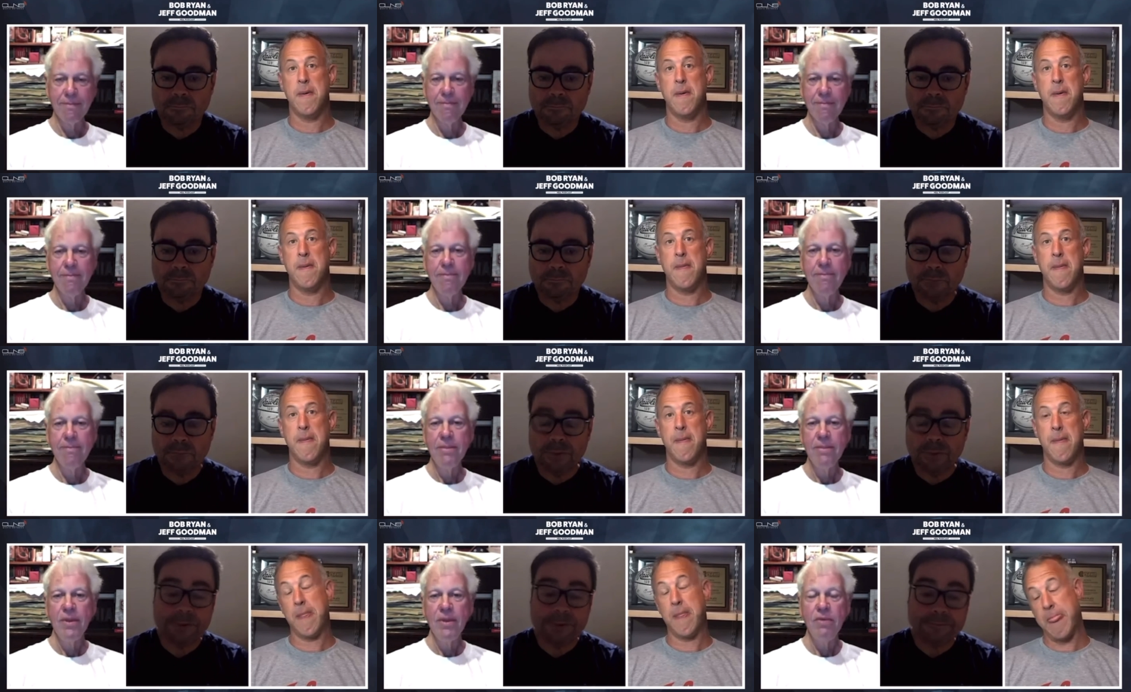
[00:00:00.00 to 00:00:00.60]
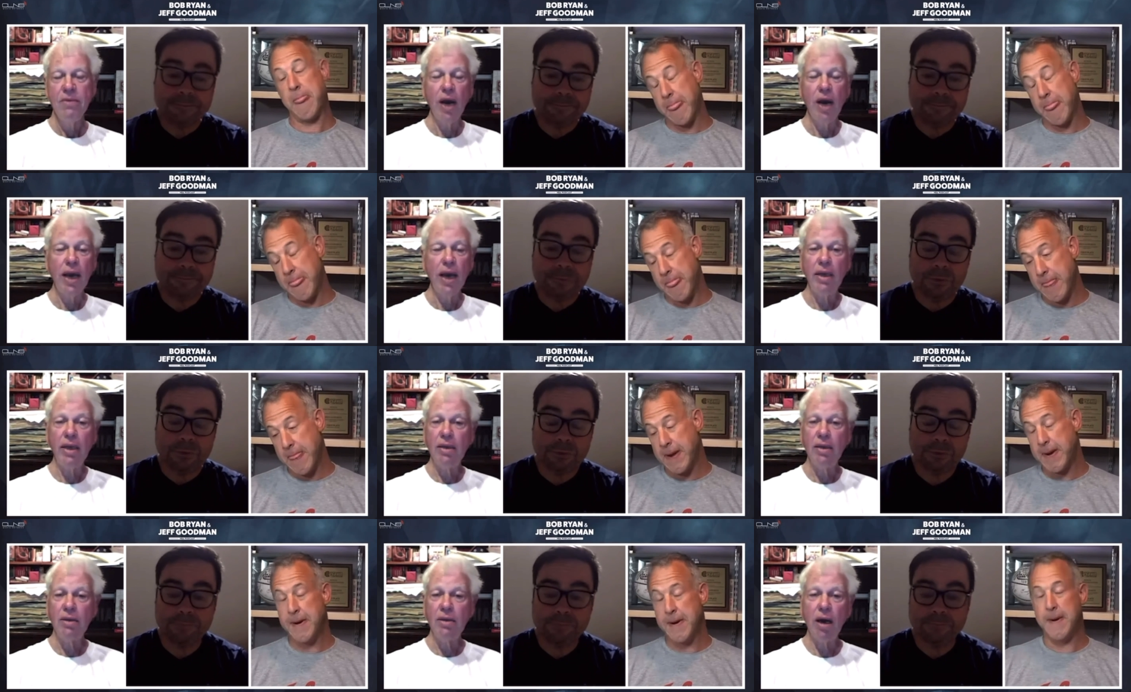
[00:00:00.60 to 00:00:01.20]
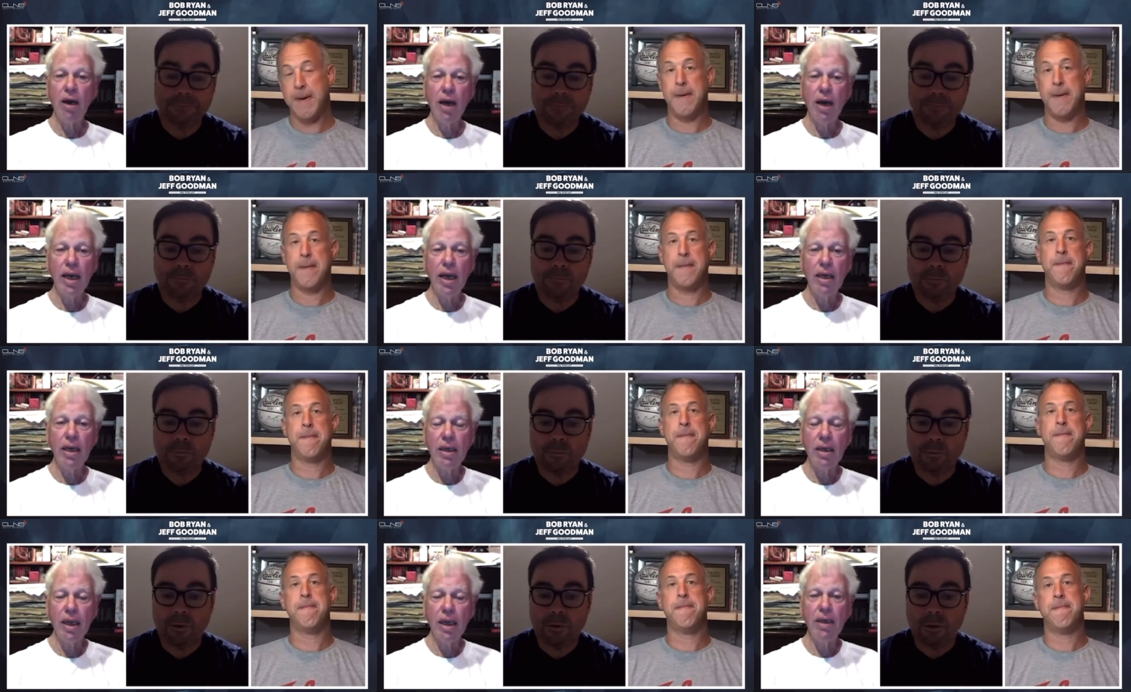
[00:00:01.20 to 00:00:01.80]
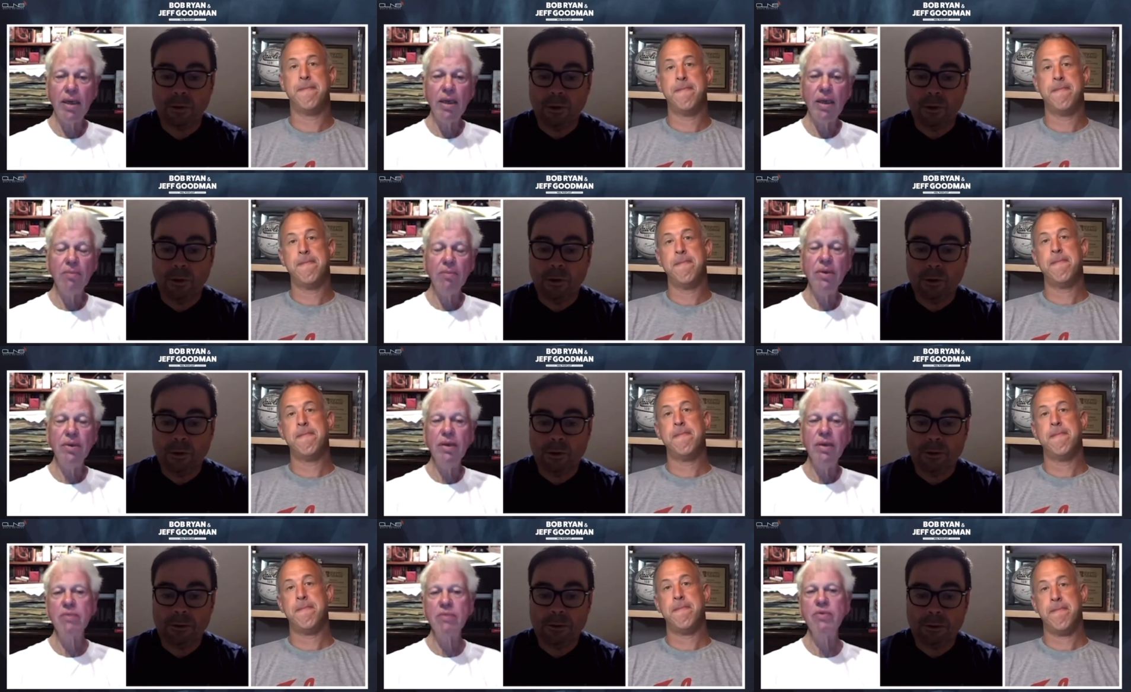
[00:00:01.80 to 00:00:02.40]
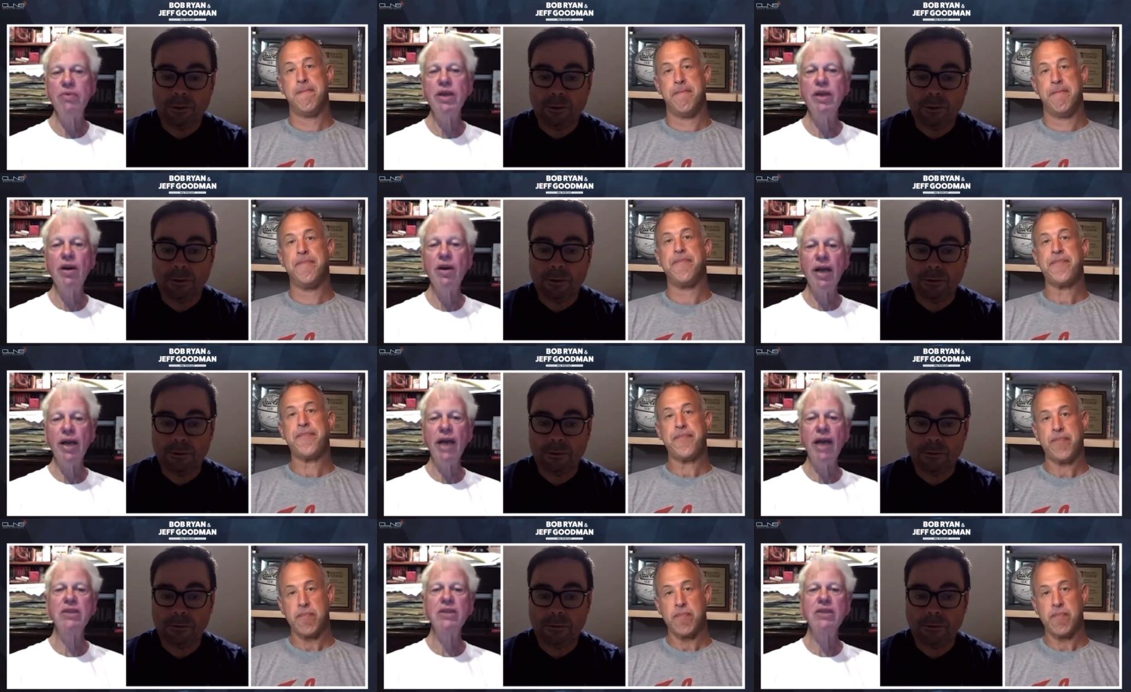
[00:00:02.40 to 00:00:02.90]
Speaker 1: Yeah. All right. And um, but we know that's an